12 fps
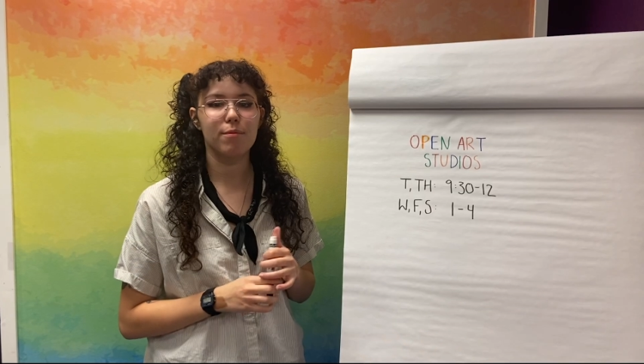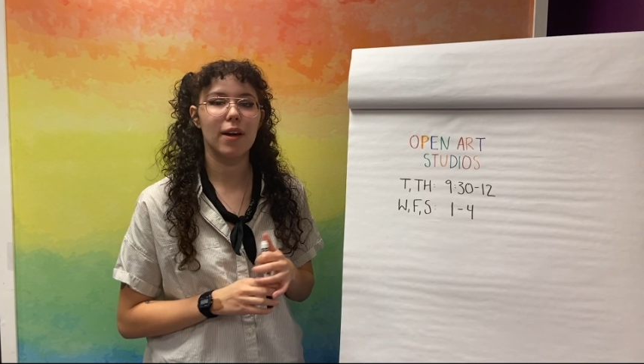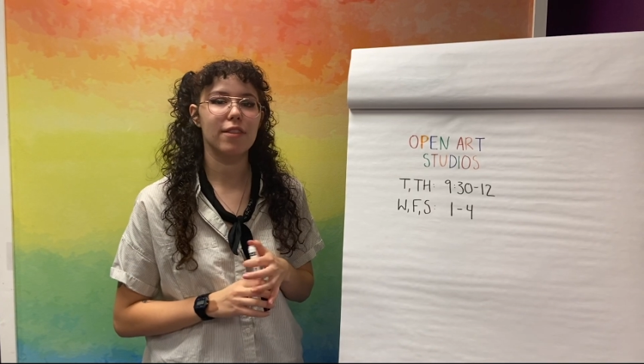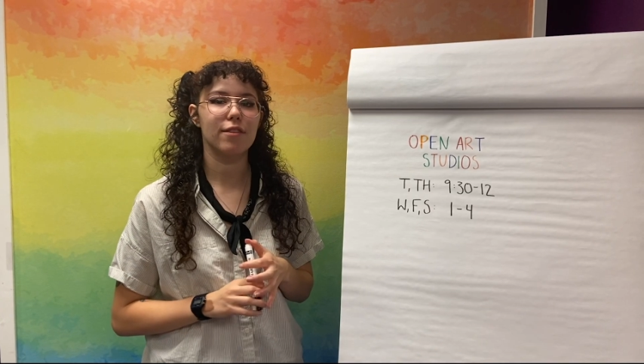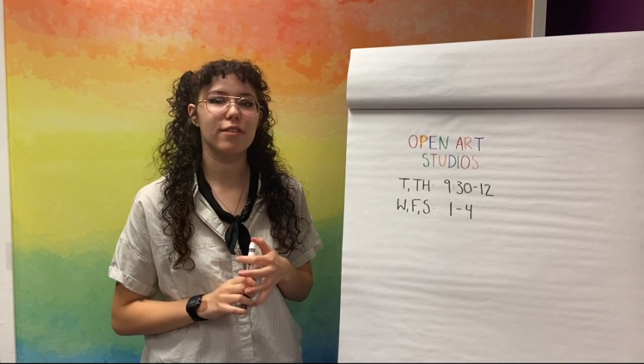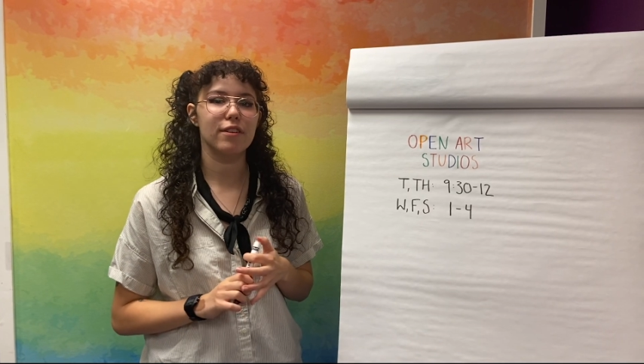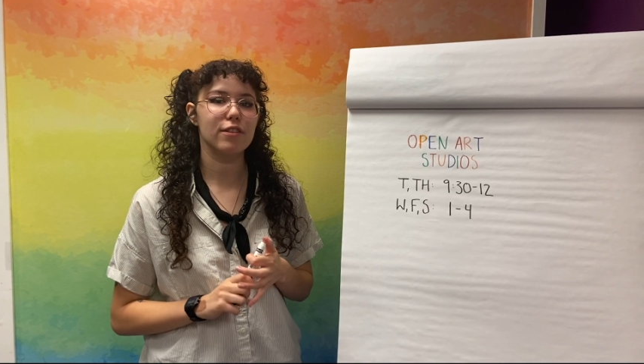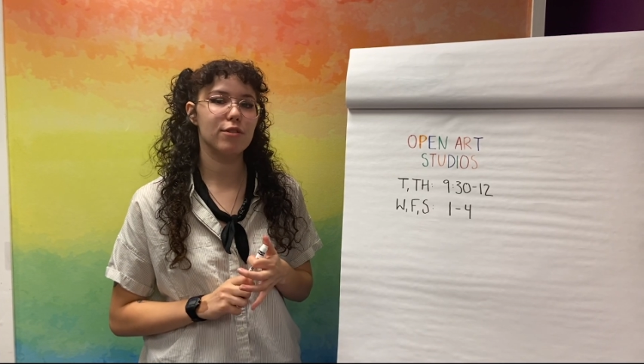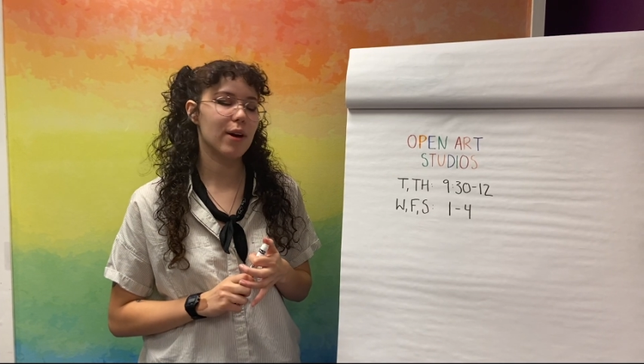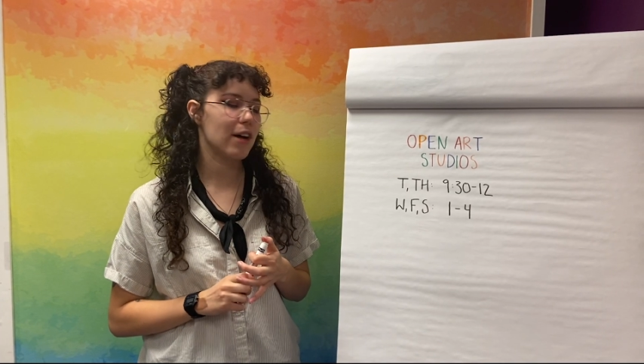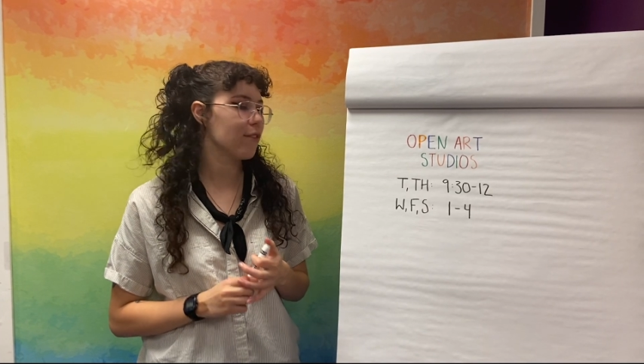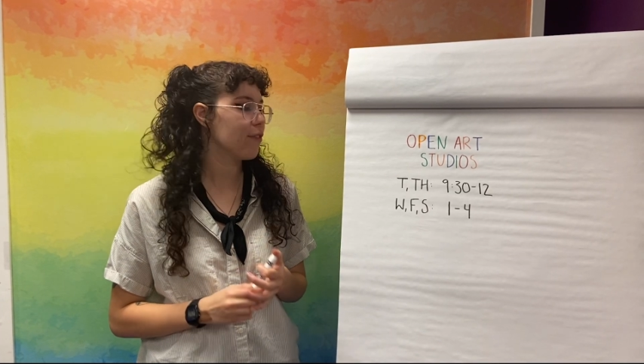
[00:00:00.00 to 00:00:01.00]
9:30 to
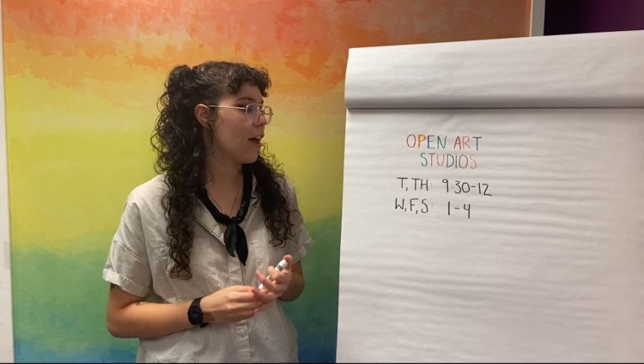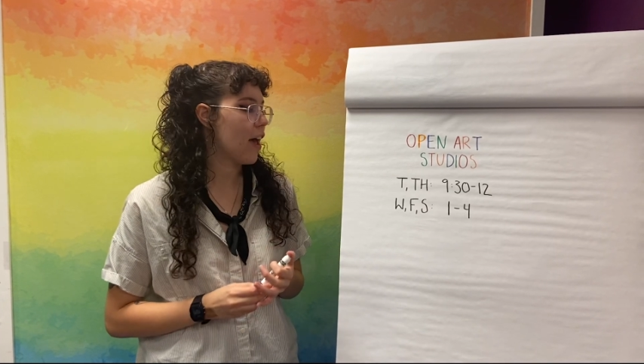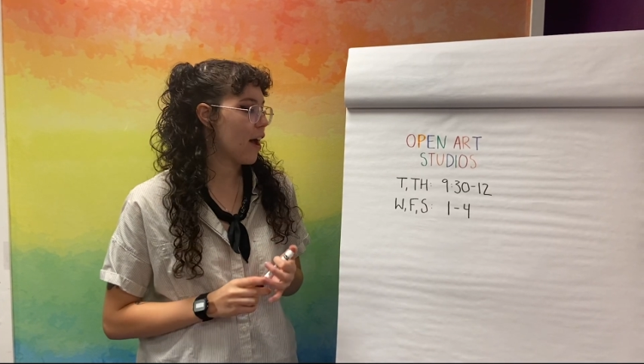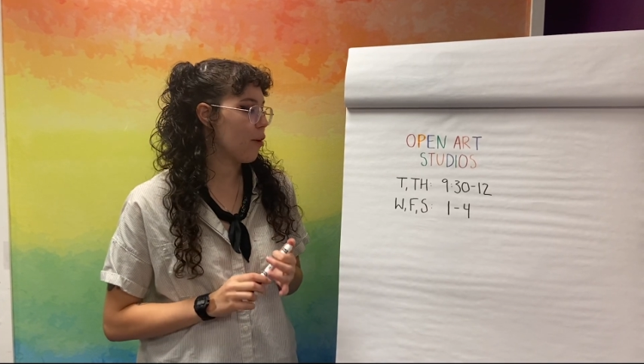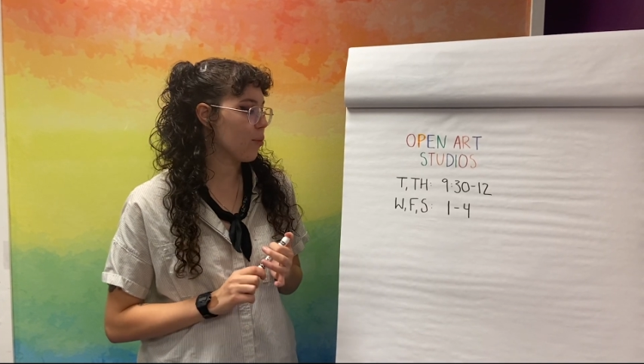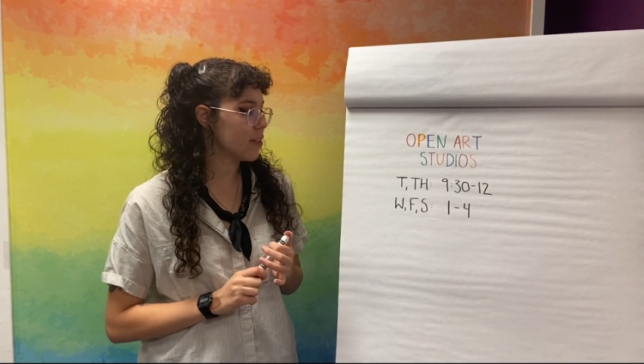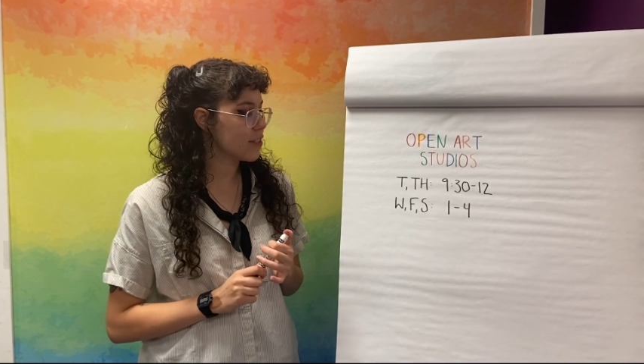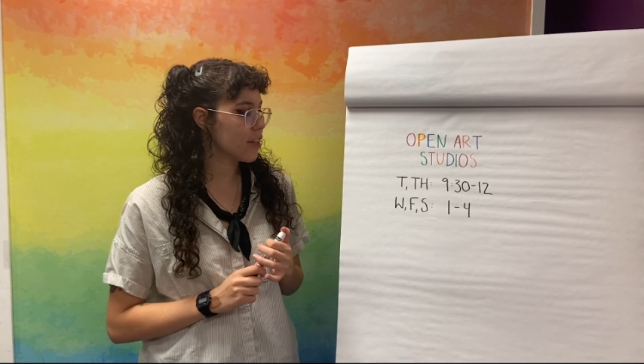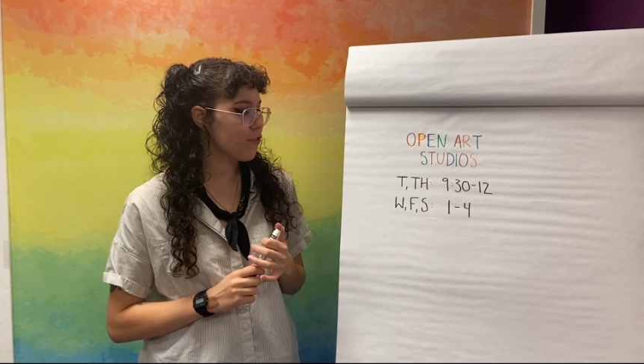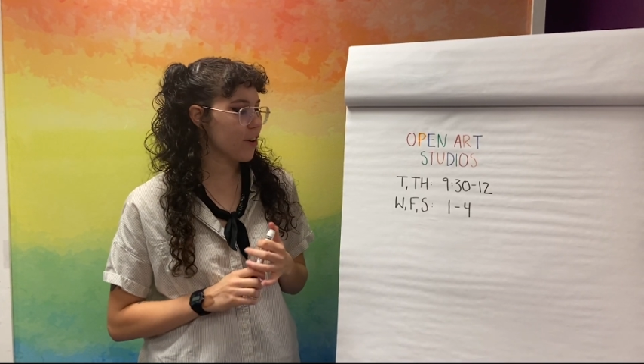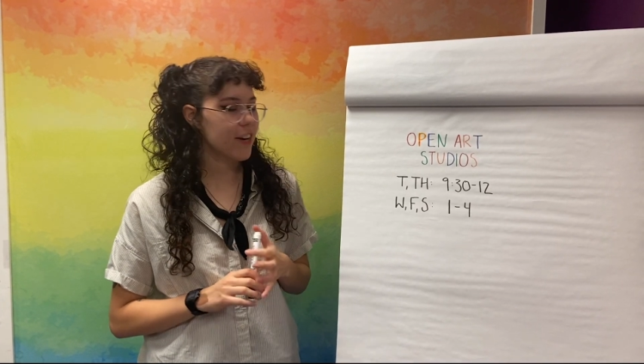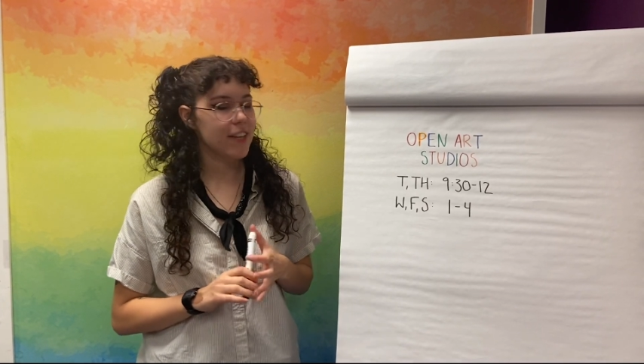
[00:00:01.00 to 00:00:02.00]
12,
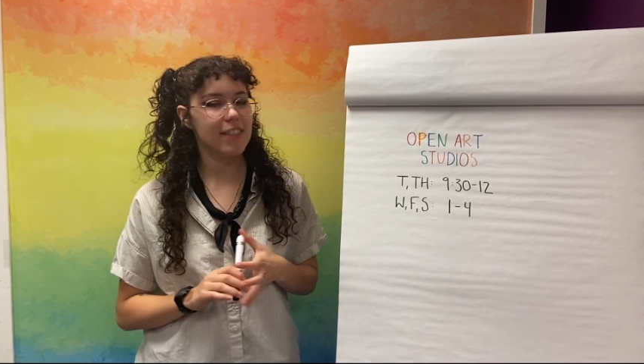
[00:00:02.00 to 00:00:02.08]
Wednesday, Friday,